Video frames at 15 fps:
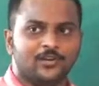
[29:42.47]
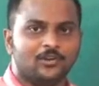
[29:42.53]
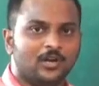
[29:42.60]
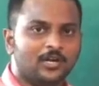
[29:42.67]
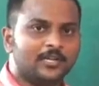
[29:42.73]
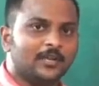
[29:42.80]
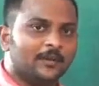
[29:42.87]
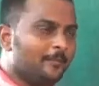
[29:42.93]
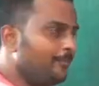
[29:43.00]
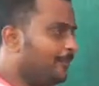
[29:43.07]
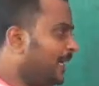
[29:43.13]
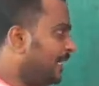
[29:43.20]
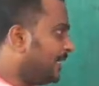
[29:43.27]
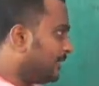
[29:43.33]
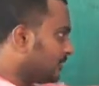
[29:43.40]
will
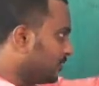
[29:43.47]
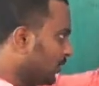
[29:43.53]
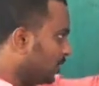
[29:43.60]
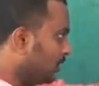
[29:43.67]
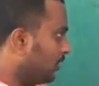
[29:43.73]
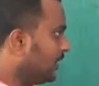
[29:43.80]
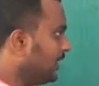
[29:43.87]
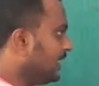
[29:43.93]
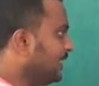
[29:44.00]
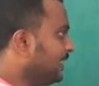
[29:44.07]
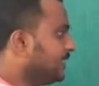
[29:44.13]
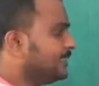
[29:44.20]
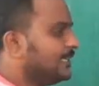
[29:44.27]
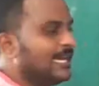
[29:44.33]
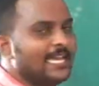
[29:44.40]
not bend. So
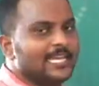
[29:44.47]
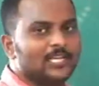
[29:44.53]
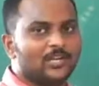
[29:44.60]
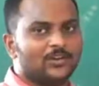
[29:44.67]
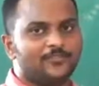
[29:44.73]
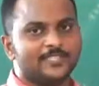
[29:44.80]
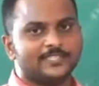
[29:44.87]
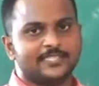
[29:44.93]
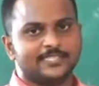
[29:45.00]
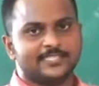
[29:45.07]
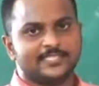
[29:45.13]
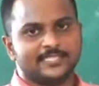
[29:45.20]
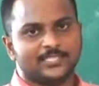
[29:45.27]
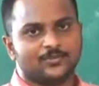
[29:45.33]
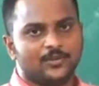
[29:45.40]
here the angle of
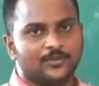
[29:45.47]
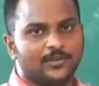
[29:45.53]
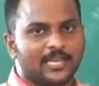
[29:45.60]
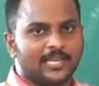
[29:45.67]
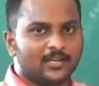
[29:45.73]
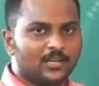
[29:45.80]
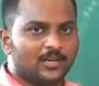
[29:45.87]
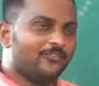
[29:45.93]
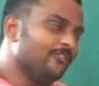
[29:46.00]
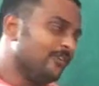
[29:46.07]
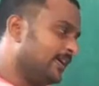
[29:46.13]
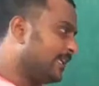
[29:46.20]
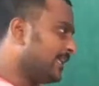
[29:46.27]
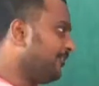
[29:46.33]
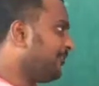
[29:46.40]
incidence is equal to angle
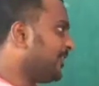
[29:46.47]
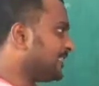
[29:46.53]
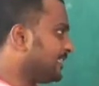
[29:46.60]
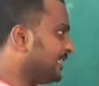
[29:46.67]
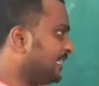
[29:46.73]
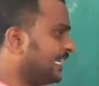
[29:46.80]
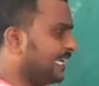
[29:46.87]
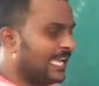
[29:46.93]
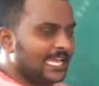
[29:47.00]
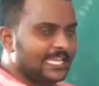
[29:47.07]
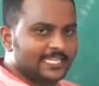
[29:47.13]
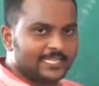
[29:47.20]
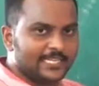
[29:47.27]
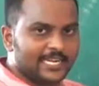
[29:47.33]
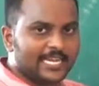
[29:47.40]
of refraction. Here
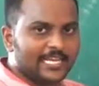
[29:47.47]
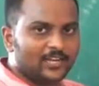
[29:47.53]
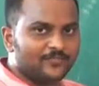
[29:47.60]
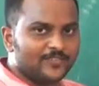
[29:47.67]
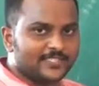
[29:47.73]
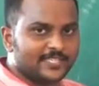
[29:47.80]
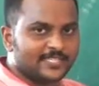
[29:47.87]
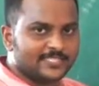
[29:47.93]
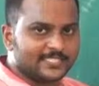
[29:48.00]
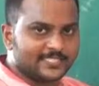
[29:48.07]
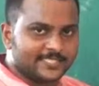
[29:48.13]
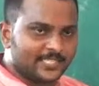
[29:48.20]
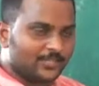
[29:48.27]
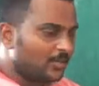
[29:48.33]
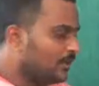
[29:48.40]
angle of incidence
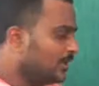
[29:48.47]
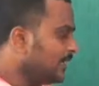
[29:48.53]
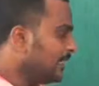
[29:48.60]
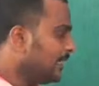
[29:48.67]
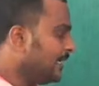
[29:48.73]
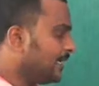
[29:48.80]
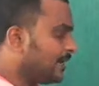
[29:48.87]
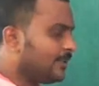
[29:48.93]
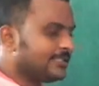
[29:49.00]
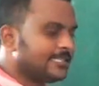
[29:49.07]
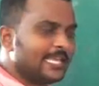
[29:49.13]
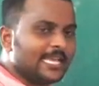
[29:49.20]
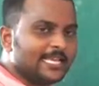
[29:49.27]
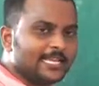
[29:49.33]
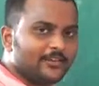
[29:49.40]
is 0. Here
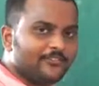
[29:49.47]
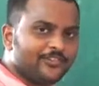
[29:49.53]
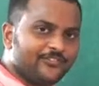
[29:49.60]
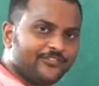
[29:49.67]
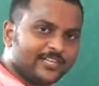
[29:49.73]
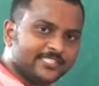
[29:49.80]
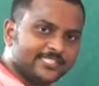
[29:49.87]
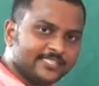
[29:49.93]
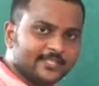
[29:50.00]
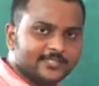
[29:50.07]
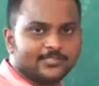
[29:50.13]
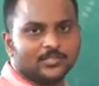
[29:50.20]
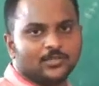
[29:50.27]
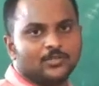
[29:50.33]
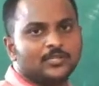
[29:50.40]
angle of refraction is
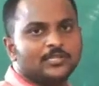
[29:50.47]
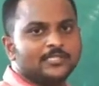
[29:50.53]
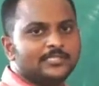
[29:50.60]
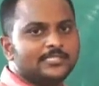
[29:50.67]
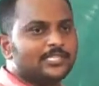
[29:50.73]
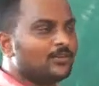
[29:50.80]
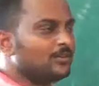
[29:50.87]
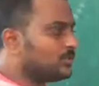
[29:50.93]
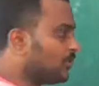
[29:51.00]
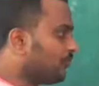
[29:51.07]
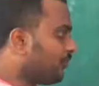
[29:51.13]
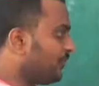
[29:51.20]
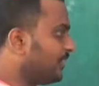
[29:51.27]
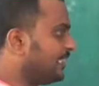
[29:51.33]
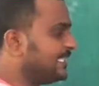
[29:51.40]
also 0. So
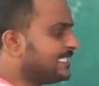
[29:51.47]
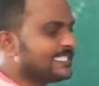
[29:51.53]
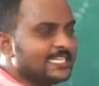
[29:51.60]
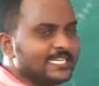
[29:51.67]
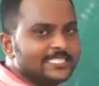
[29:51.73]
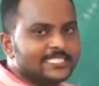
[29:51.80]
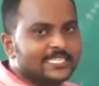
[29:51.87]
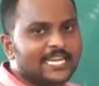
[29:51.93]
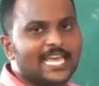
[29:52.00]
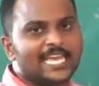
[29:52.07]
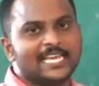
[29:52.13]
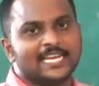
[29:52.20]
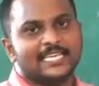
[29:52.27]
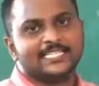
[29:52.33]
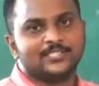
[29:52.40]
in this condition
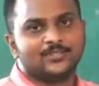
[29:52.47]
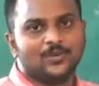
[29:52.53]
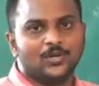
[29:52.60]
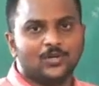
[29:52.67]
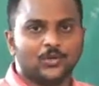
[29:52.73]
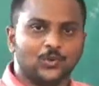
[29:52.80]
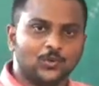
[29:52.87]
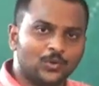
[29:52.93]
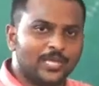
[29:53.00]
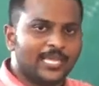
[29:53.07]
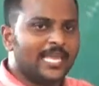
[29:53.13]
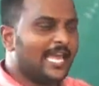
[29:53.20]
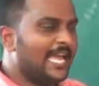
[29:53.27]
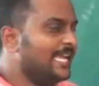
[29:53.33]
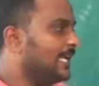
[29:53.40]
angle I is equal to
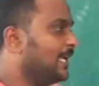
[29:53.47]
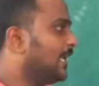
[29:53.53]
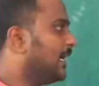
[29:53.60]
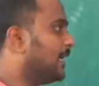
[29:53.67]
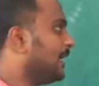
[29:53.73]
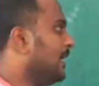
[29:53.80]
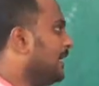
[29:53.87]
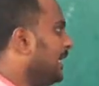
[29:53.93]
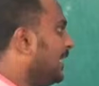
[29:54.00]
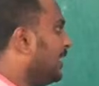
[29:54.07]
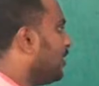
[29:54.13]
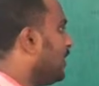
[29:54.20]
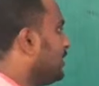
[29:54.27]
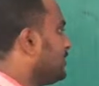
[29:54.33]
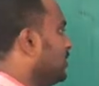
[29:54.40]
angle R.
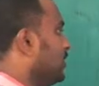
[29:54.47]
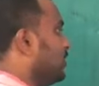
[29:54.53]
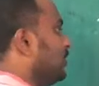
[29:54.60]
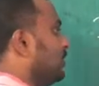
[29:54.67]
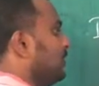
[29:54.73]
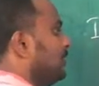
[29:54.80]
And also